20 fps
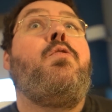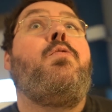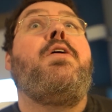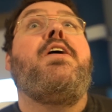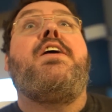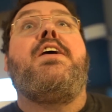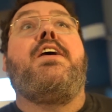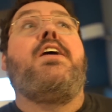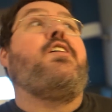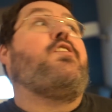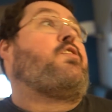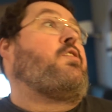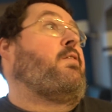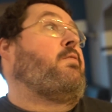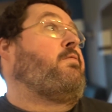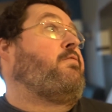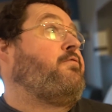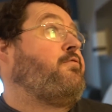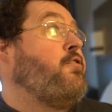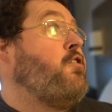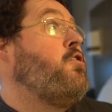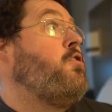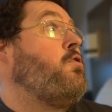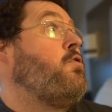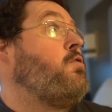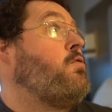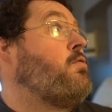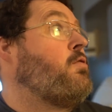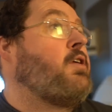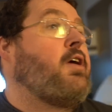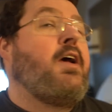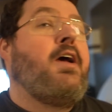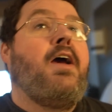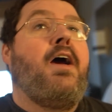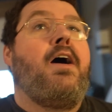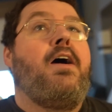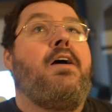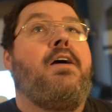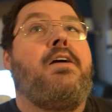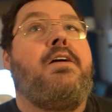We can get some food. Boogie, are
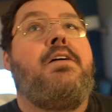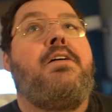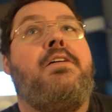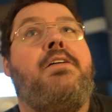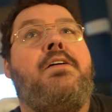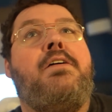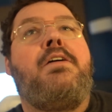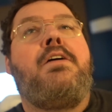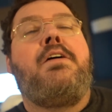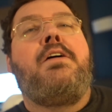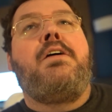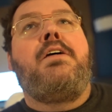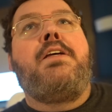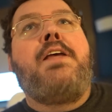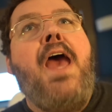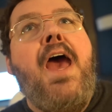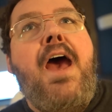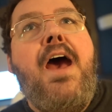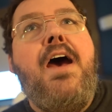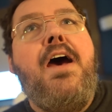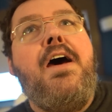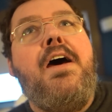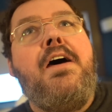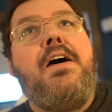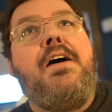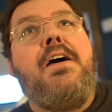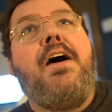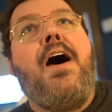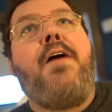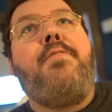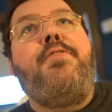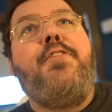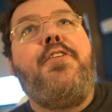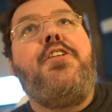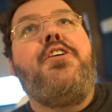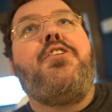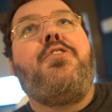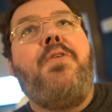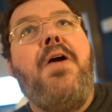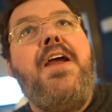you feeling okay? Yeah, I'm
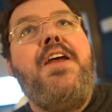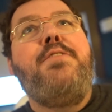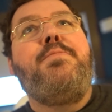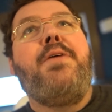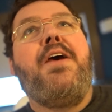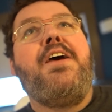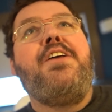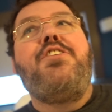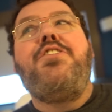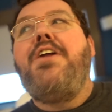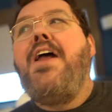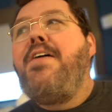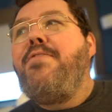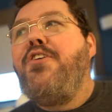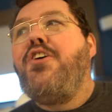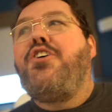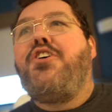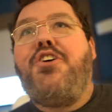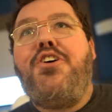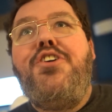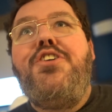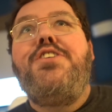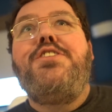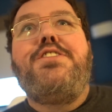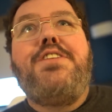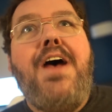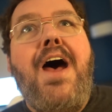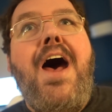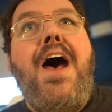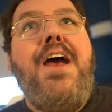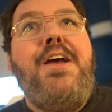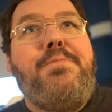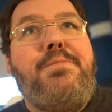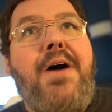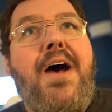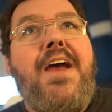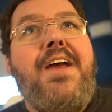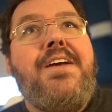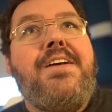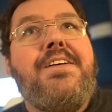feeling great, man. You're gonna have a good time,
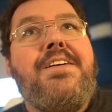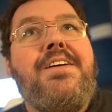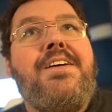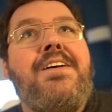Mike.